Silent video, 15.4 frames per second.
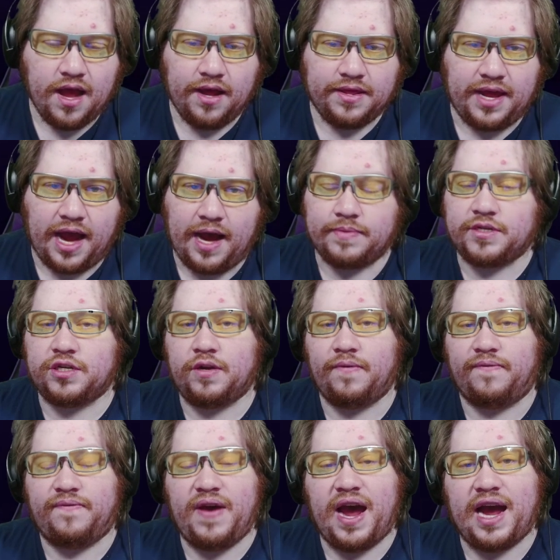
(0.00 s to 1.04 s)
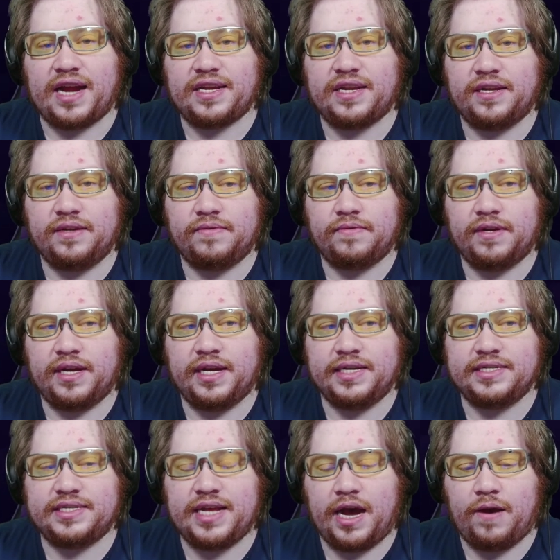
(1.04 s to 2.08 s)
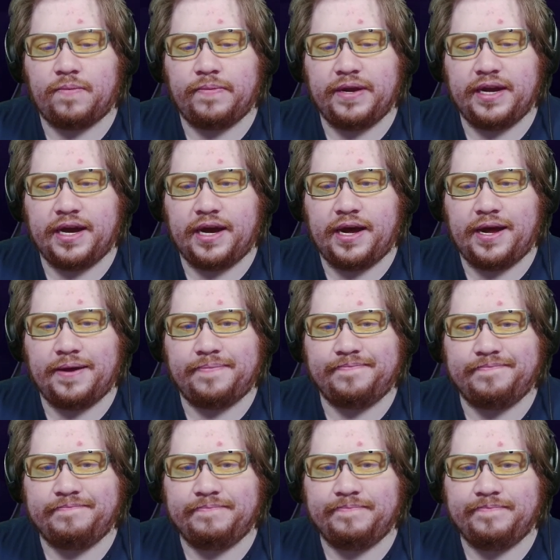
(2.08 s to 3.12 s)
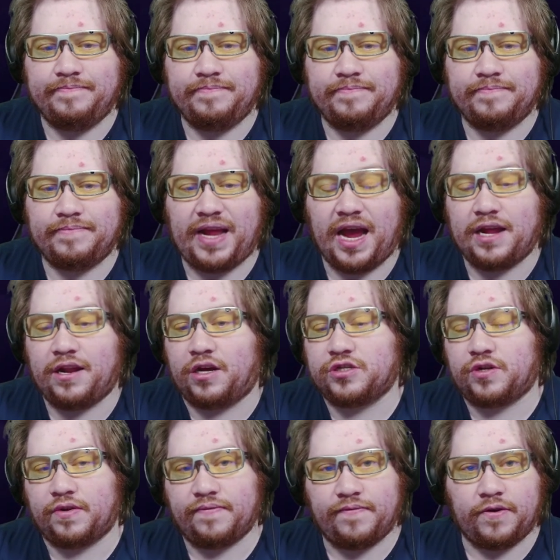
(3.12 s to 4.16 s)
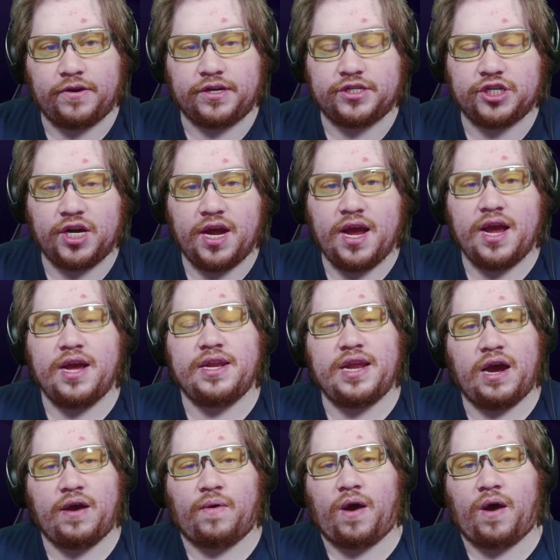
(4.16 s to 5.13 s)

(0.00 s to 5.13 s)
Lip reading: absolute fact is that I lost all the footage. Now,